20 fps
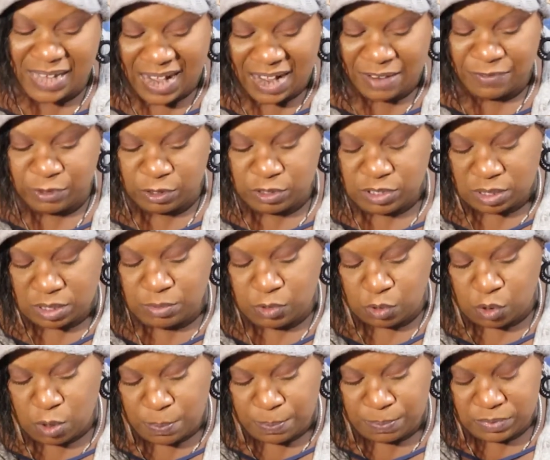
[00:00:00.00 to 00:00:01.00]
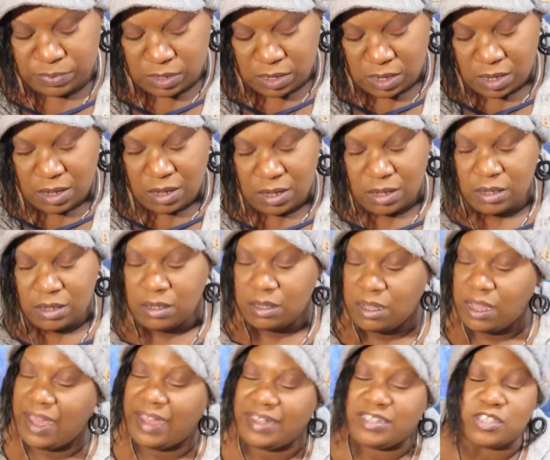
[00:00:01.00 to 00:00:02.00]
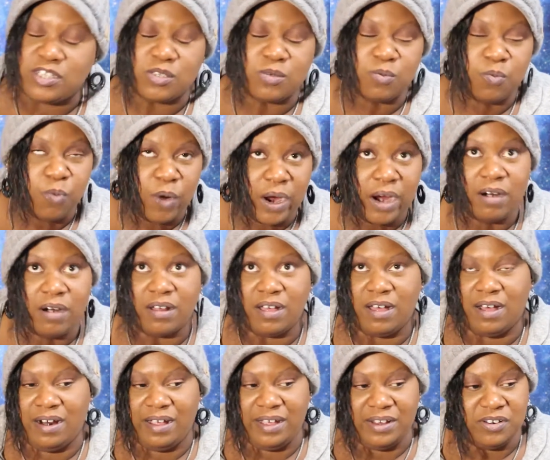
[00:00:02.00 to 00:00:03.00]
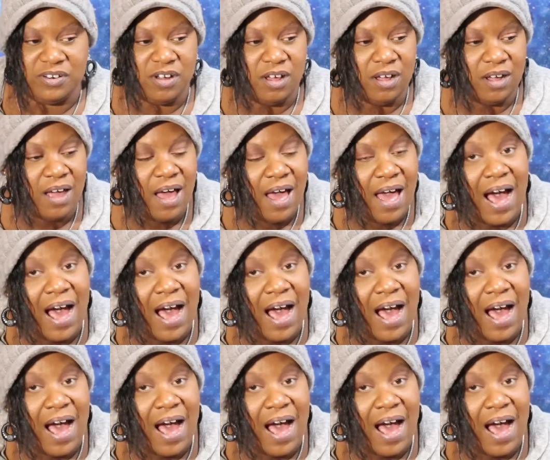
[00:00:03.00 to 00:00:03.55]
after some I swear to God I can talk.